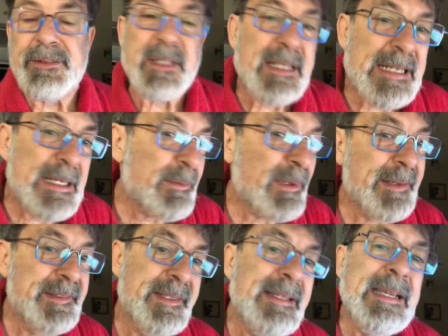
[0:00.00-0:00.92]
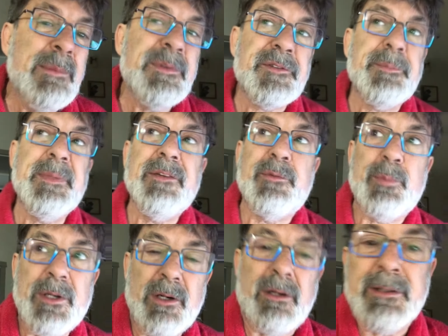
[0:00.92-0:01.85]
Chiron today, which means
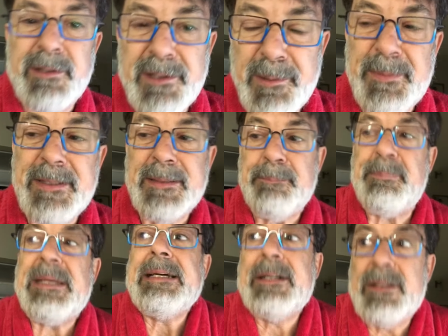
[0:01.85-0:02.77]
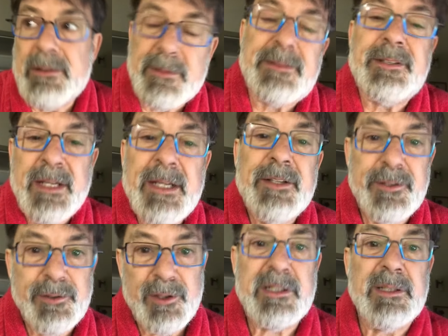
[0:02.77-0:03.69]
we are going to be impelled to
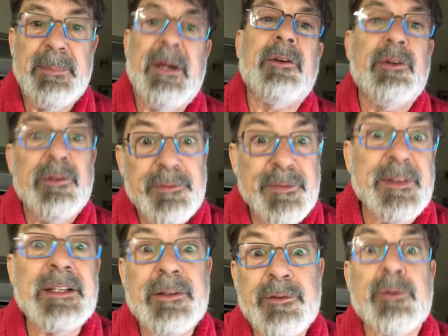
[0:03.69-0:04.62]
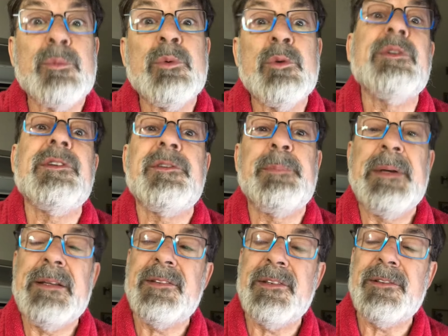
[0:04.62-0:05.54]
talk about hurt feelings or wounded
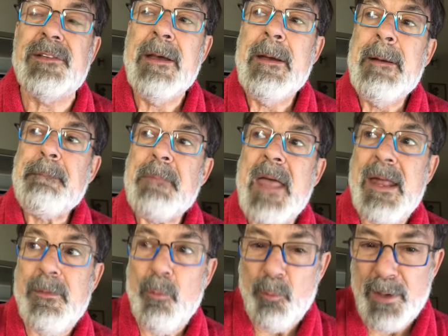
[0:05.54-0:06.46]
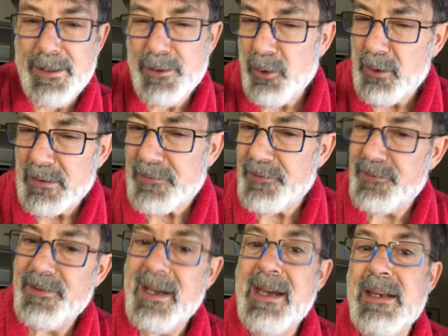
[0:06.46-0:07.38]
spaces. And right
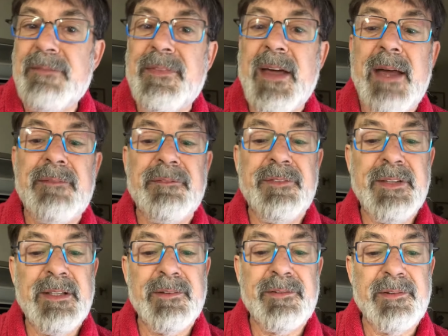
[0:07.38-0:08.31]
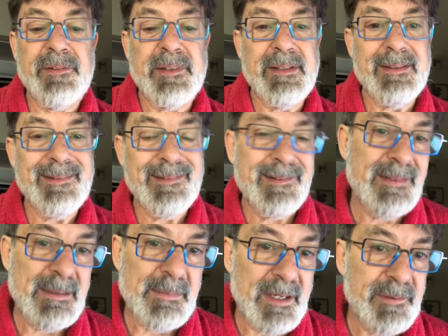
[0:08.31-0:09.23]
alongside of that, Venus is going to
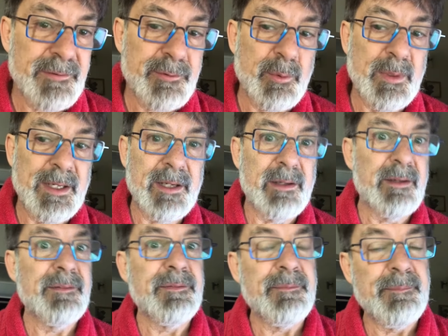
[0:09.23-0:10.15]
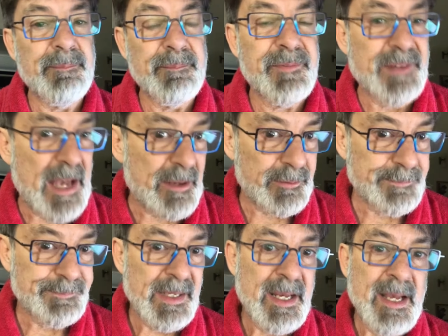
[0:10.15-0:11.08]
semi-square Saturn.
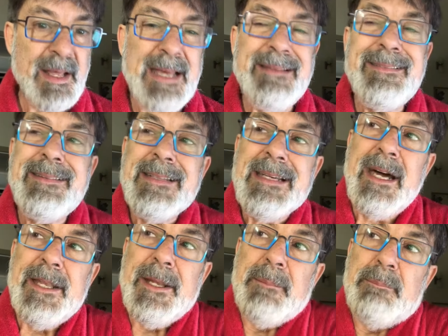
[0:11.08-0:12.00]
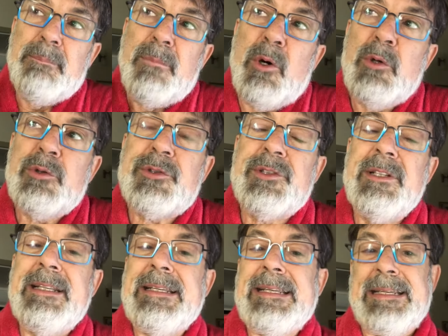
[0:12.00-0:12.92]
That's an
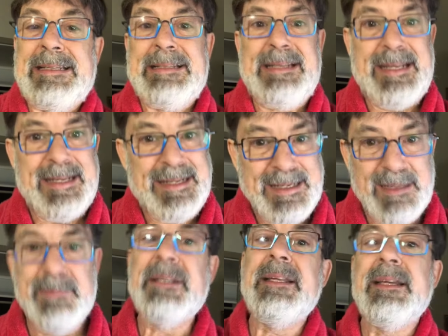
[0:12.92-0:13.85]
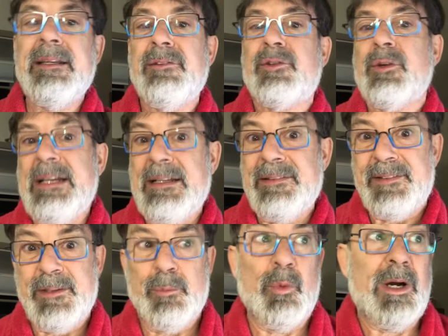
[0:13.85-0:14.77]
emotionally inhibiting
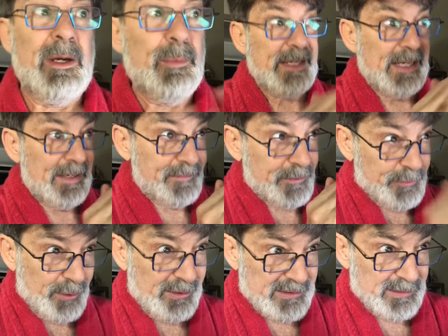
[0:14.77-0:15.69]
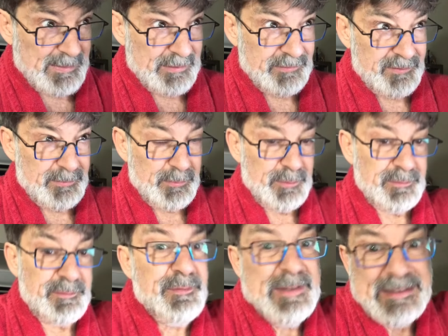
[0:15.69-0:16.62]
transit, while have to talk about some hurt
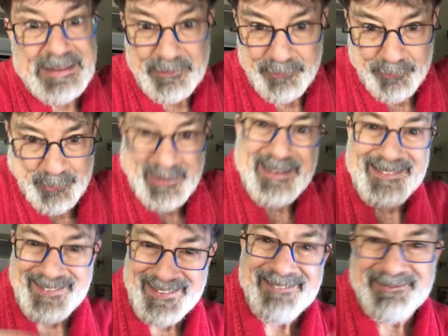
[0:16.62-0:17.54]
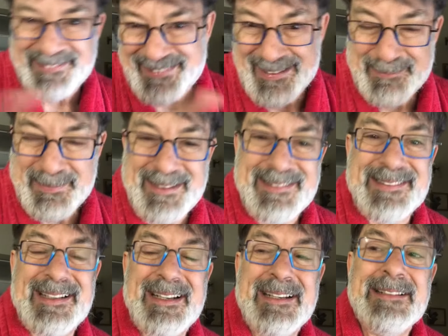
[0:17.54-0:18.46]
feelings transit side by
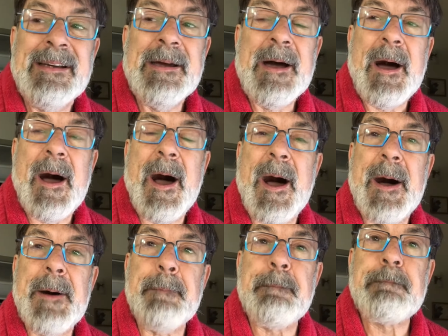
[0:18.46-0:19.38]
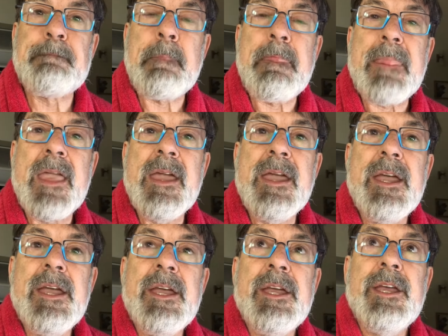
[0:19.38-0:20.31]
side.
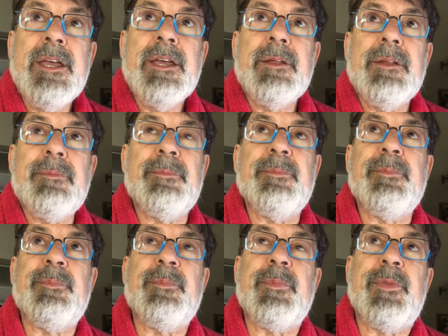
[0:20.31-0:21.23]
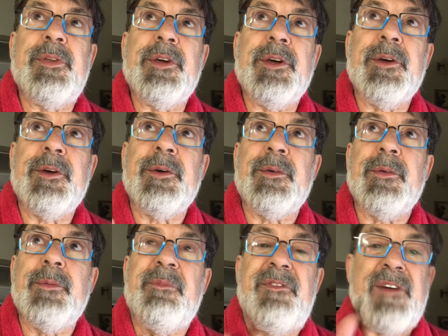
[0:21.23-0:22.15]
The
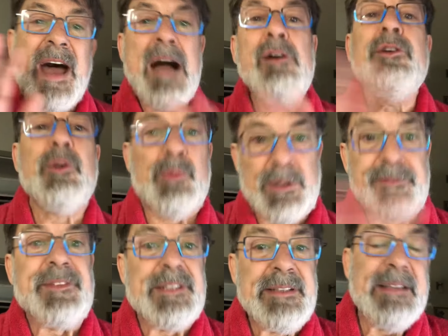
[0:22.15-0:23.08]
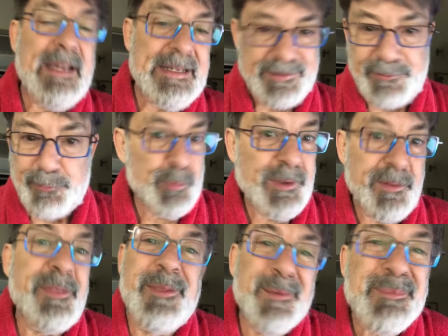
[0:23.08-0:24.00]
value of today is
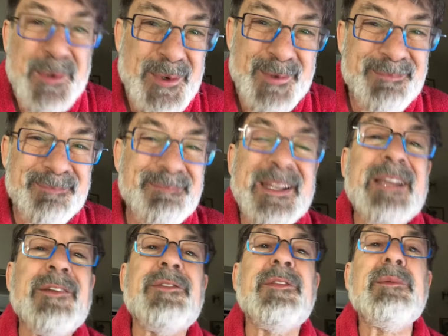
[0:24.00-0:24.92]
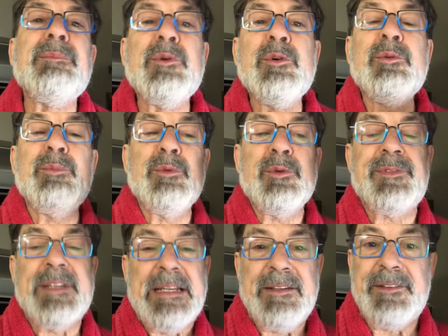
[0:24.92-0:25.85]
with the moon, because the moon moved
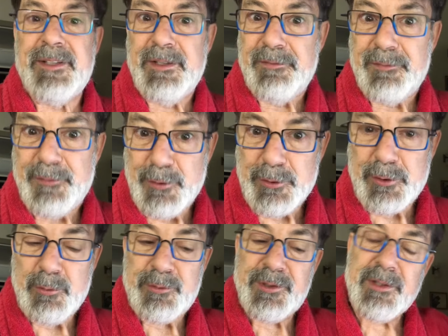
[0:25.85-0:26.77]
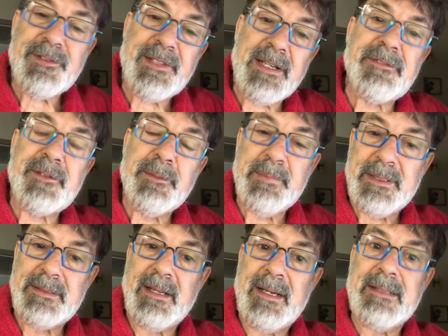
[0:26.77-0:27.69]
into Virgo just after
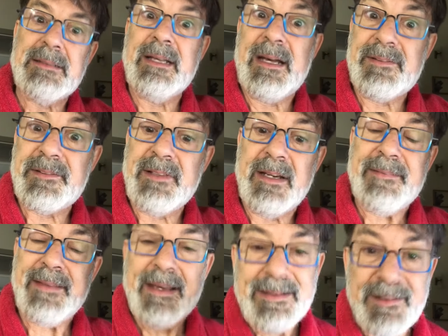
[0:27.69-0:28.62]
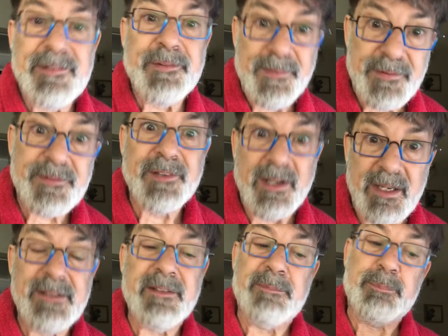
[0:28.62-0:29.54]
midnight last night. That is the
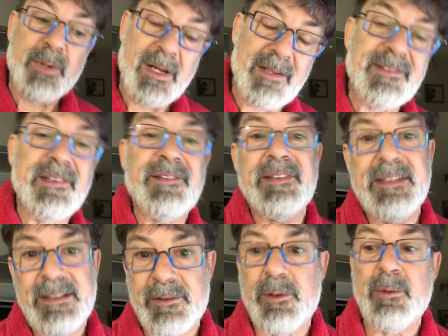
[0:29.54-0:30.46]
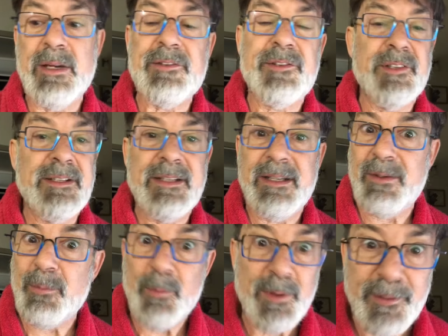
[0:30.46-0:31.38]
sign of process and integration. And
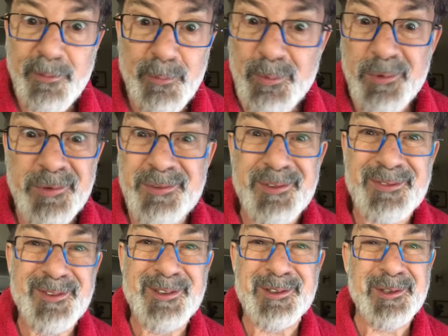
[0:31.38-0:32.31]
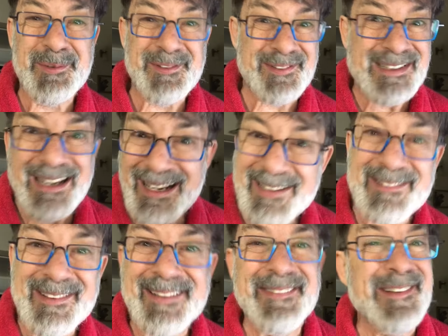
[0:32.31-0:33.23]
one of the rulers of Virgo is
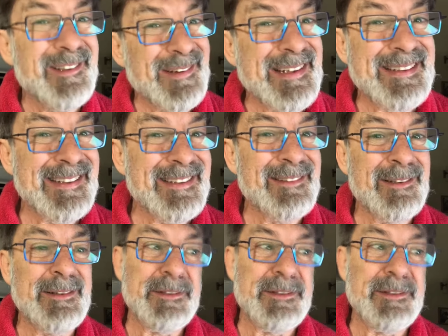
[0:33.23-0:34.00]
Chiron, the great healer.